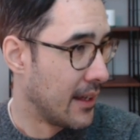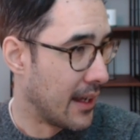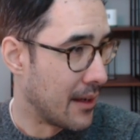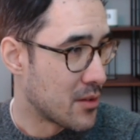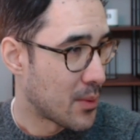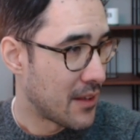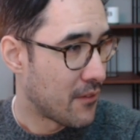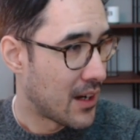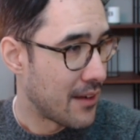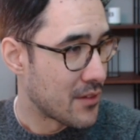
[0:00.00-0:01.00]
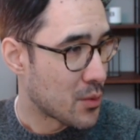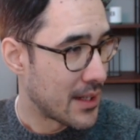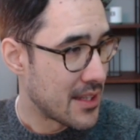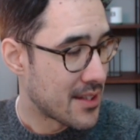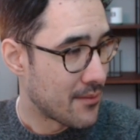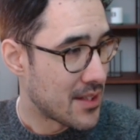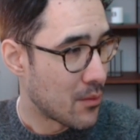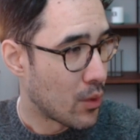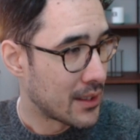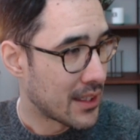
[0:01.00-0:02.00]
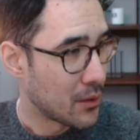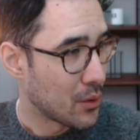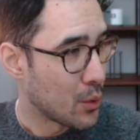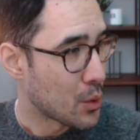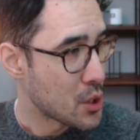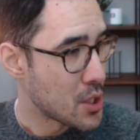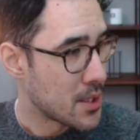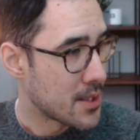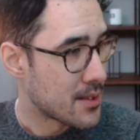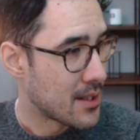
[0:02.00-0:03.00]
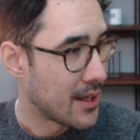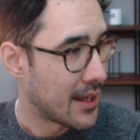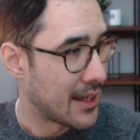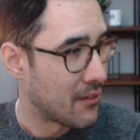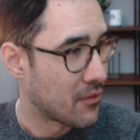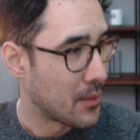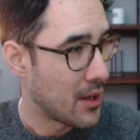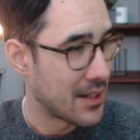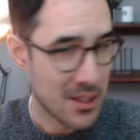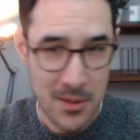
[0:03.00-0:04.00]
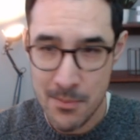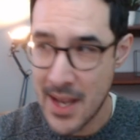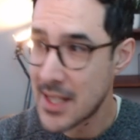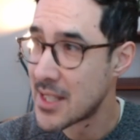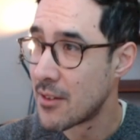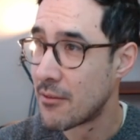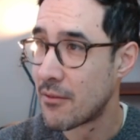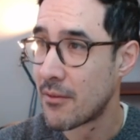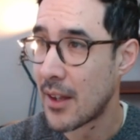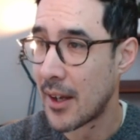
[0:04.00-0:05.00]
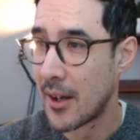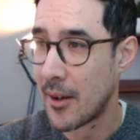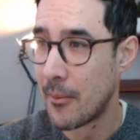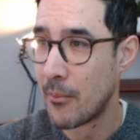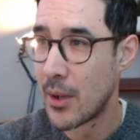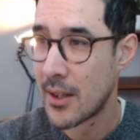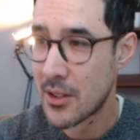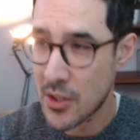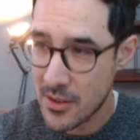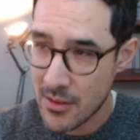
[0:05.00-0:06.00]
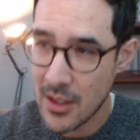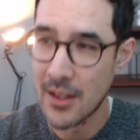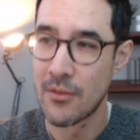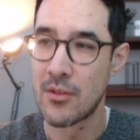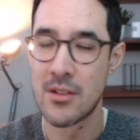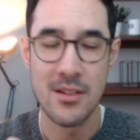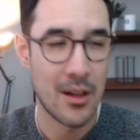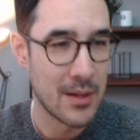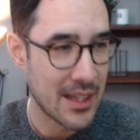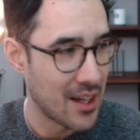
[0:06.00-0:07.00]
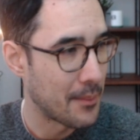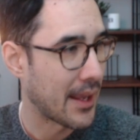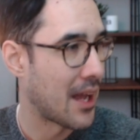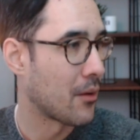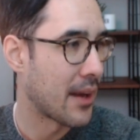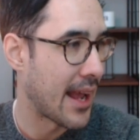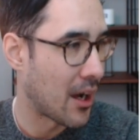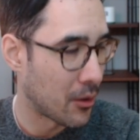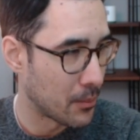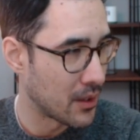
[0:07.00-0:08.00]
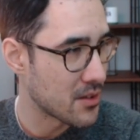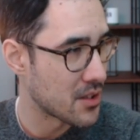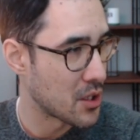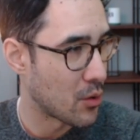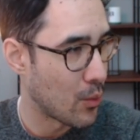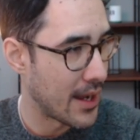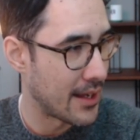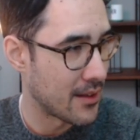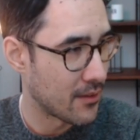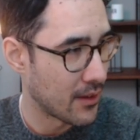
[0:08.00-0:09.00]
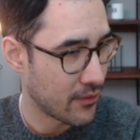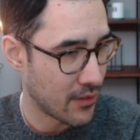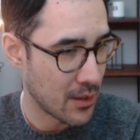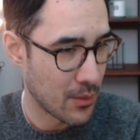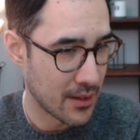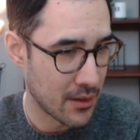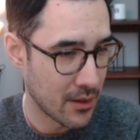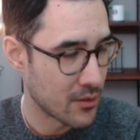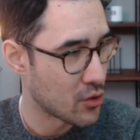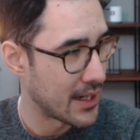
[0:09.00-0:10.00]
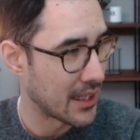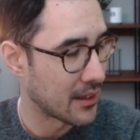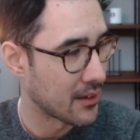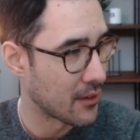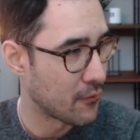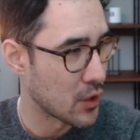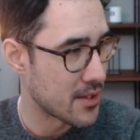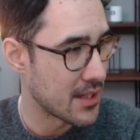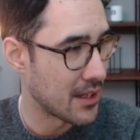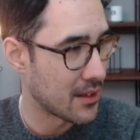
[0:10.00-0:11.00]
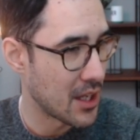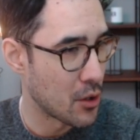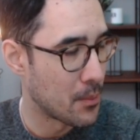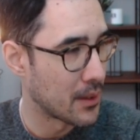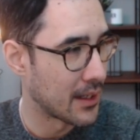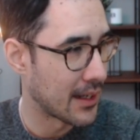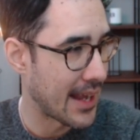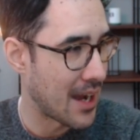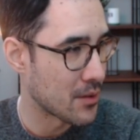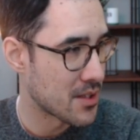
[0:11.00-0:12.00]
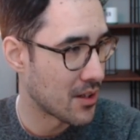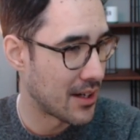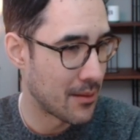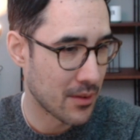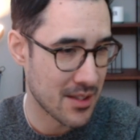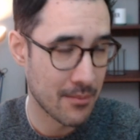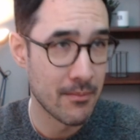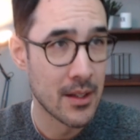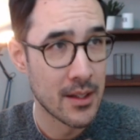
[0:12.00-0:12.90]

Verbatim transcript: um, 25 and 2071 gilt auctions. And then from an earnings perspective, um, just kind of slowly coming out now. But so you're aware for anyone trading the FTSE at the open in an hour's time, because I'm